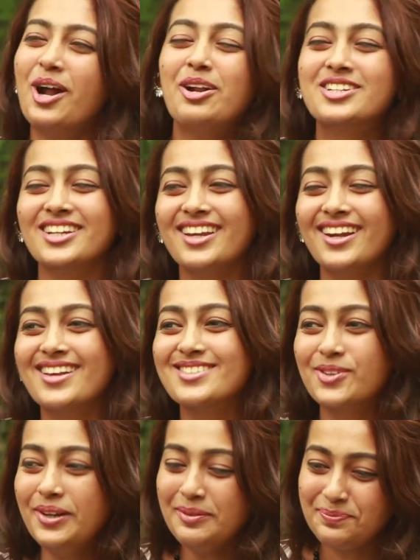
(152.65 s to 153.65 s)
not
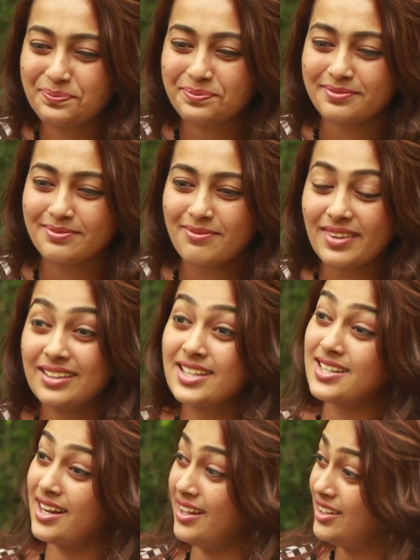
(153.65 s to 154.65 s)
Shakila's role
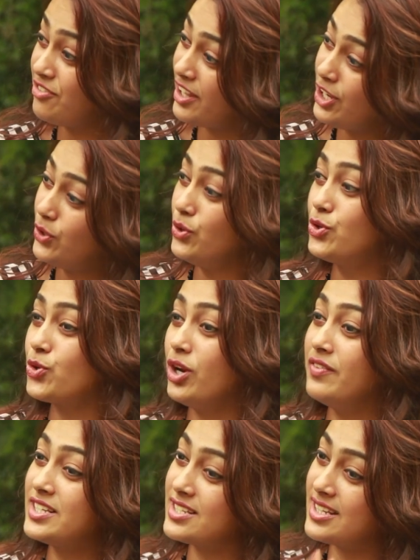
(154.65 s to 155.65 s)
there's another very good
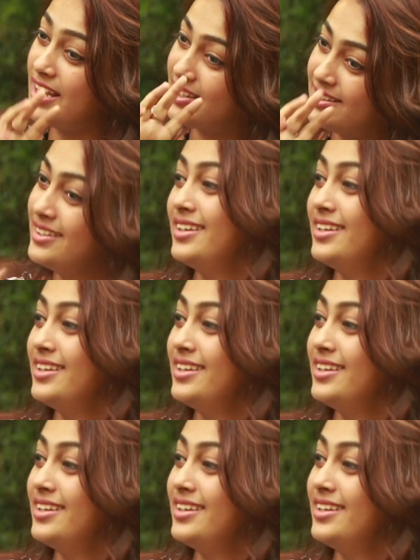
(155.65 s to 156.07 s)
role which is like